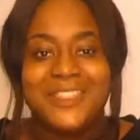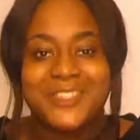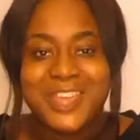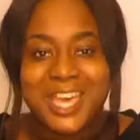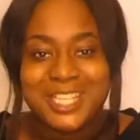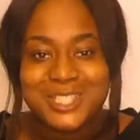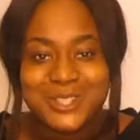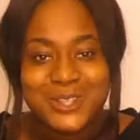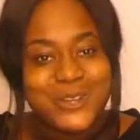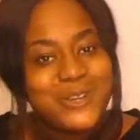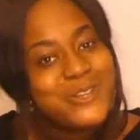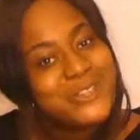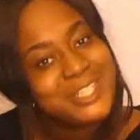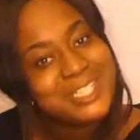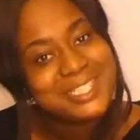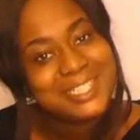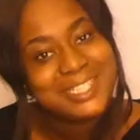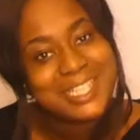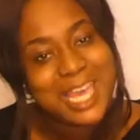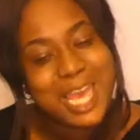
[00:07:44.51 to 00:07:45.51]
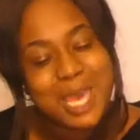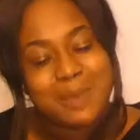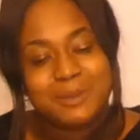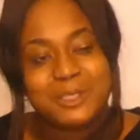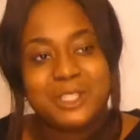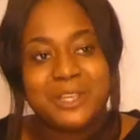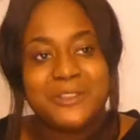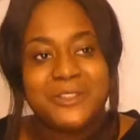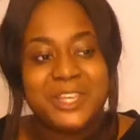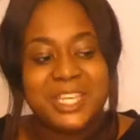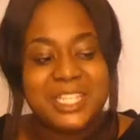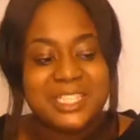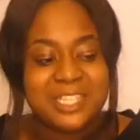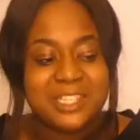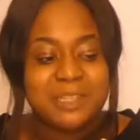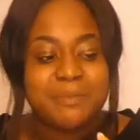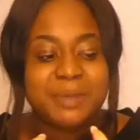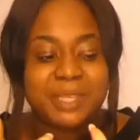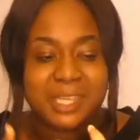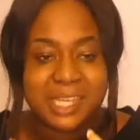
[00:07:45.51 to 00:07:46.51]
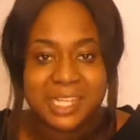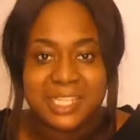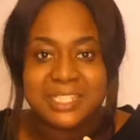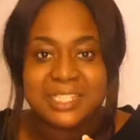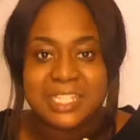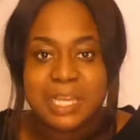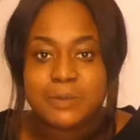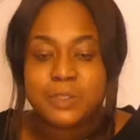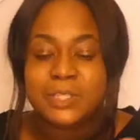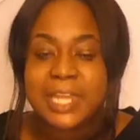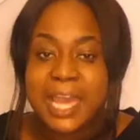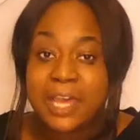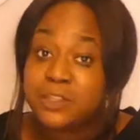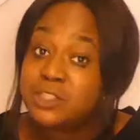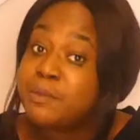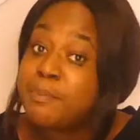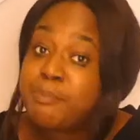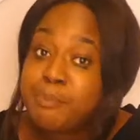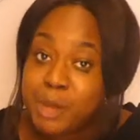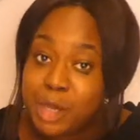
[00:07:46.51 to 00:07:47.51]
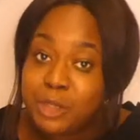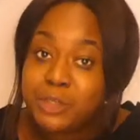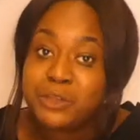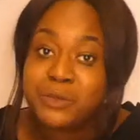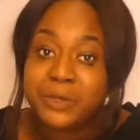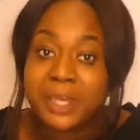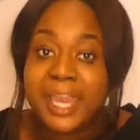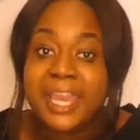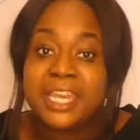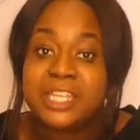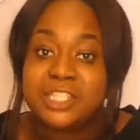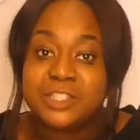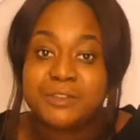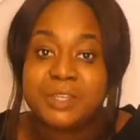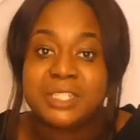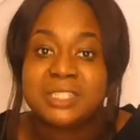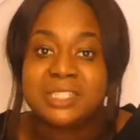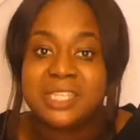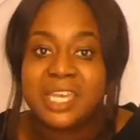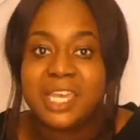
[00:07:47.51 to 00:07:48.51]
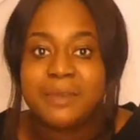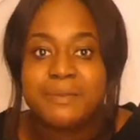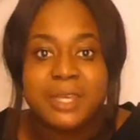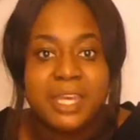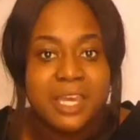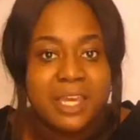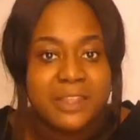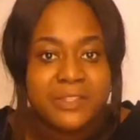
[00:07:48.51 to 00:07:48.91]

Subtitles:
And that's all the steps. So these are the beginner steps on how to book your catering team.